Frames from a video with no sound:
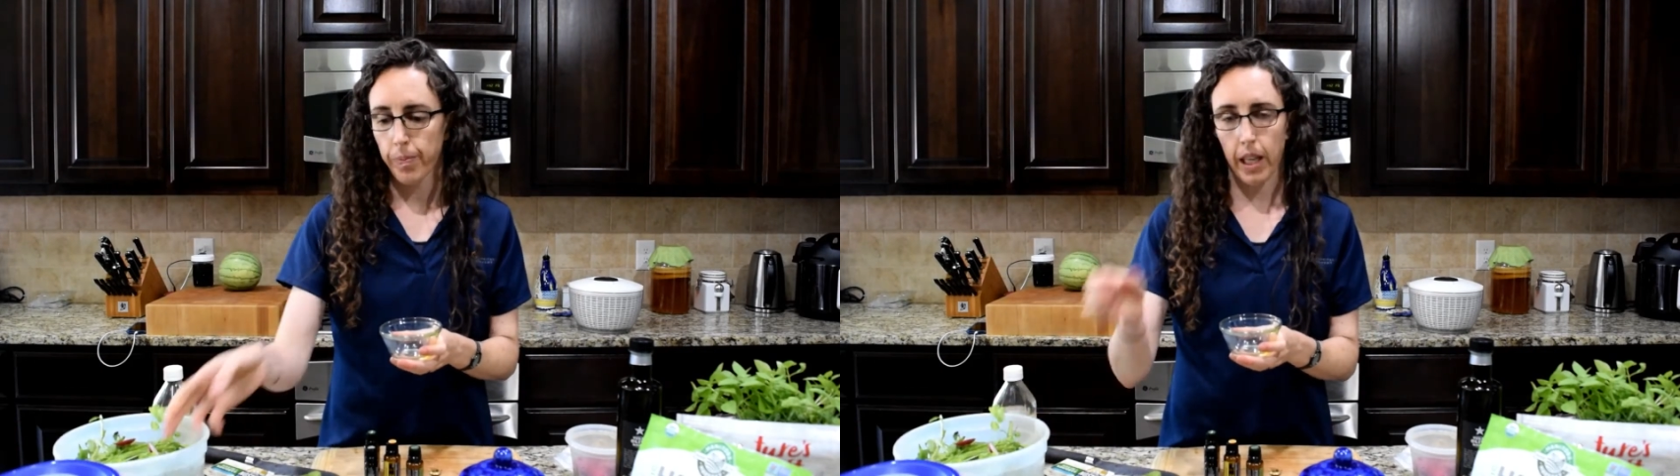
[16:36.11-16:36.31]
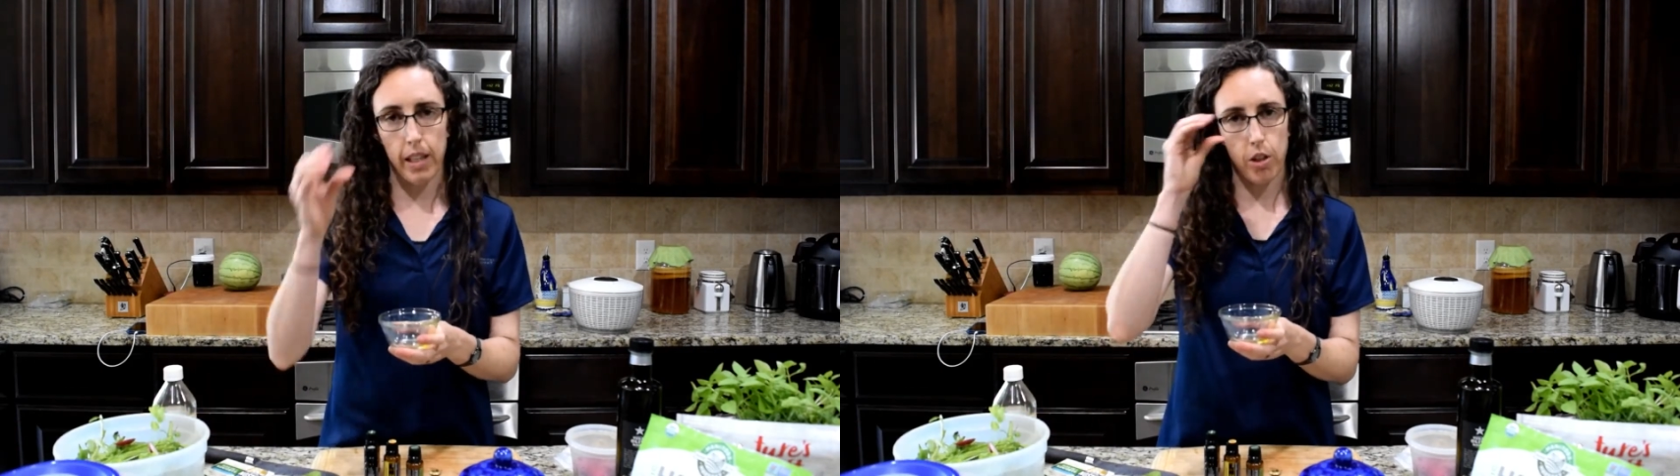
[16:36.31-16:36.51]

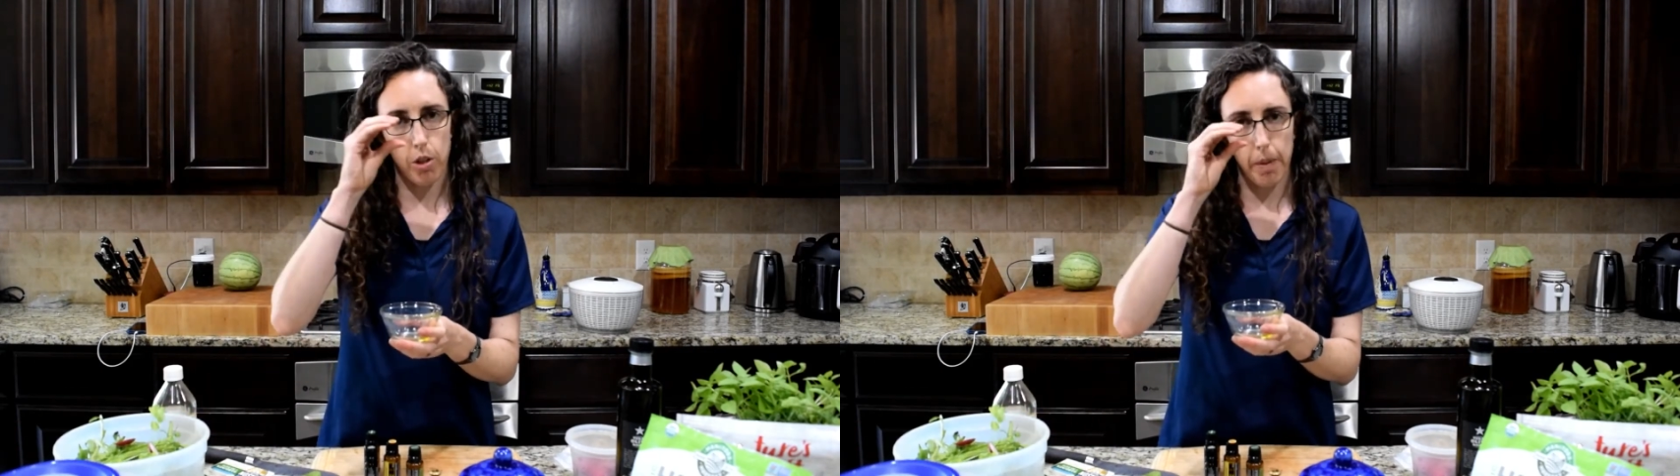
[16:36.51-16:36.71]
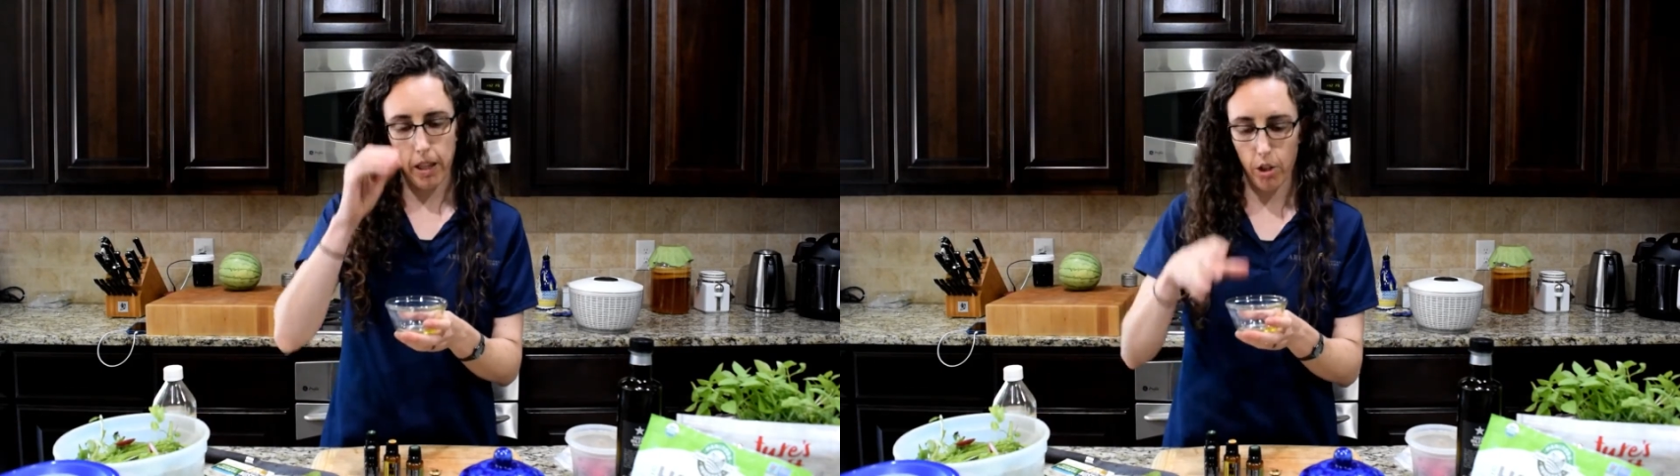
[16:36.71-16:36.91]
and then just
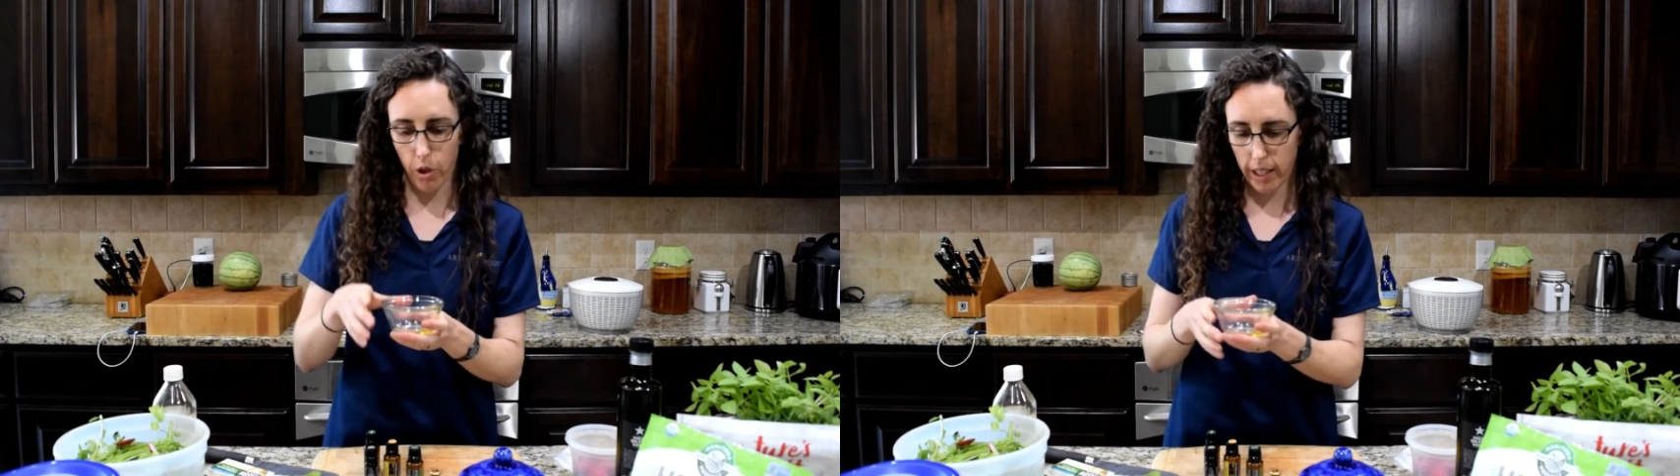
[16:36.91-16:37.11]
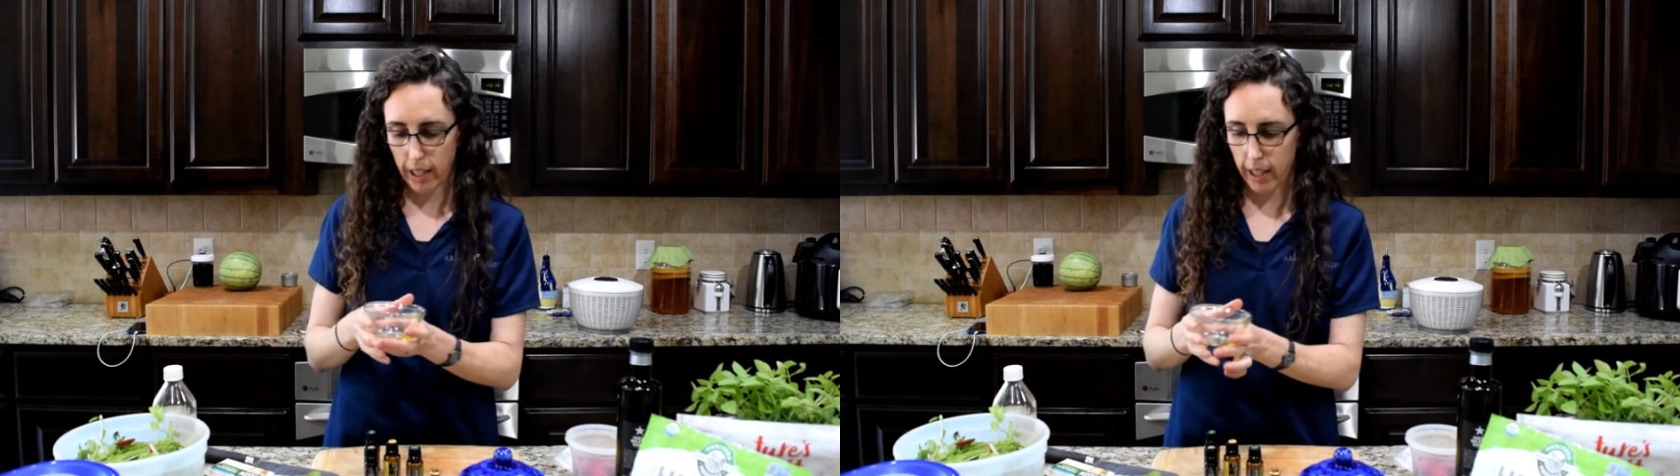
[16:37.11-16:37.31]
made the
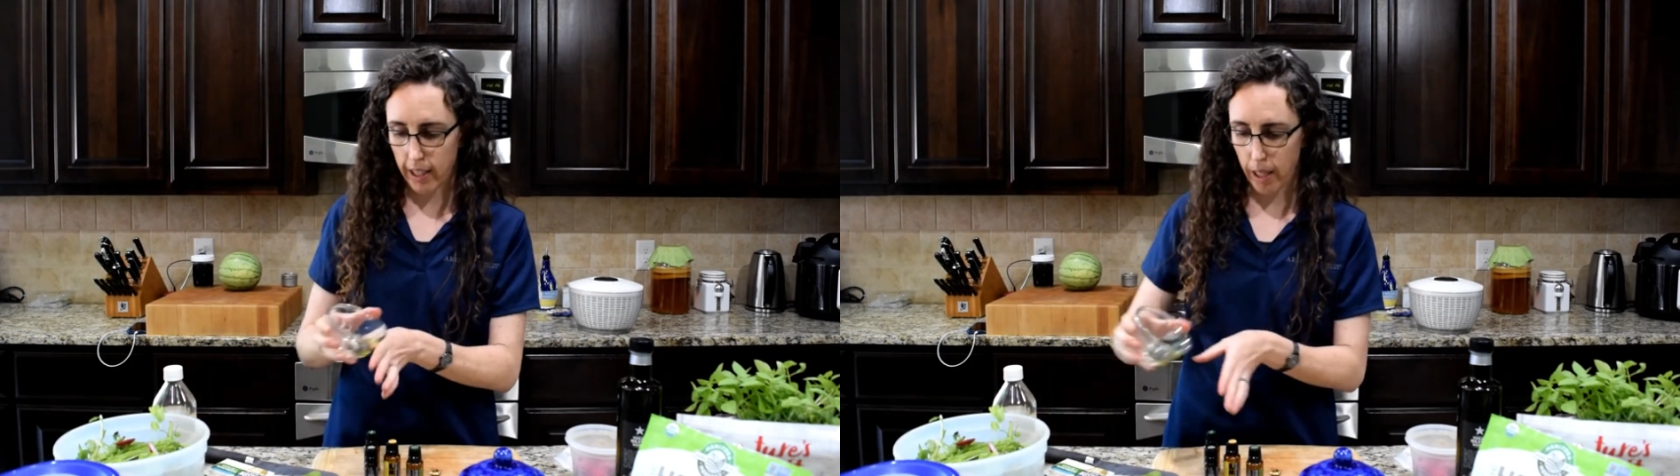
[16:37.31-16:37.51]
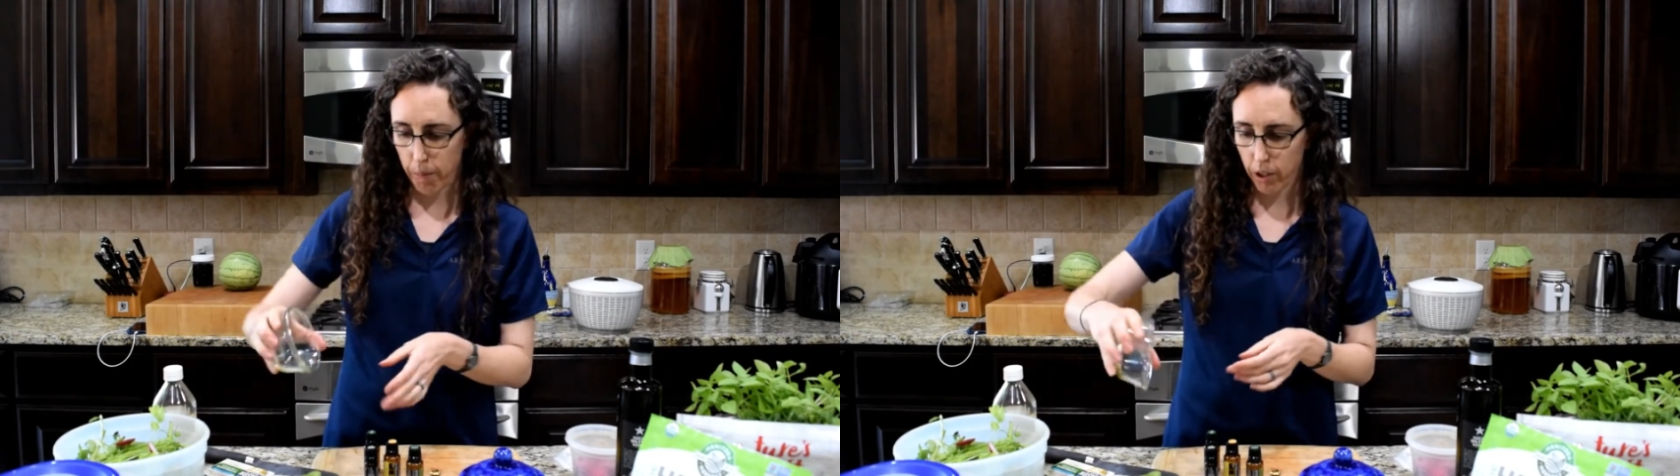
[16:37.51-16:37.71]
dressing in a
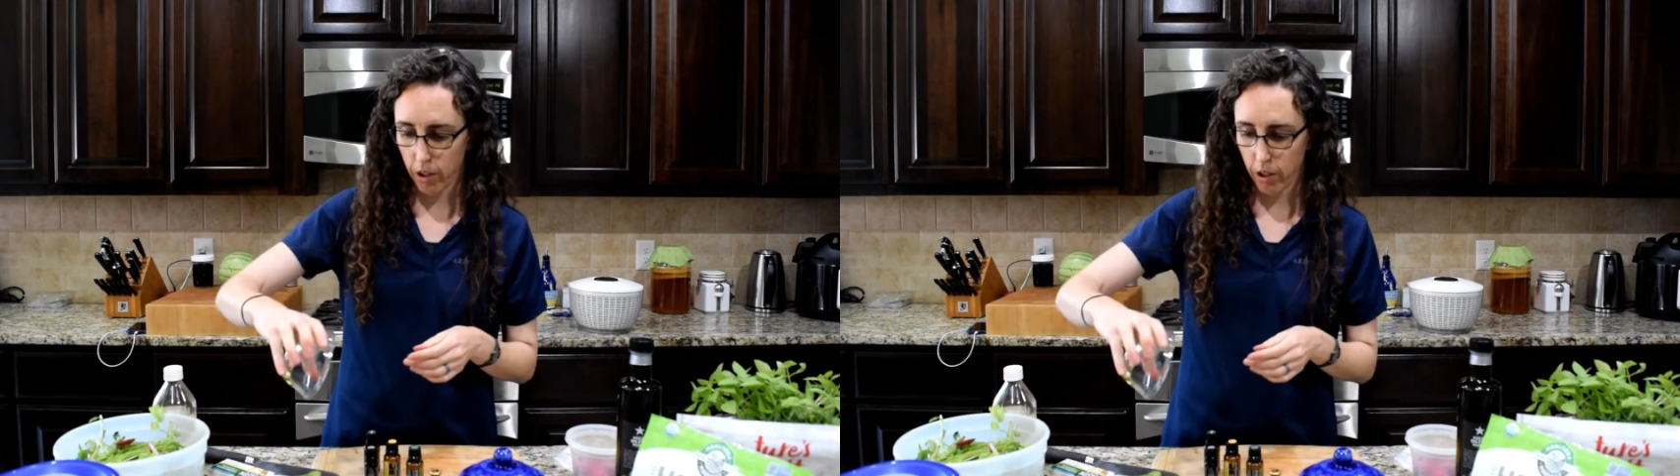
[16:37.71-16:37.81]
separate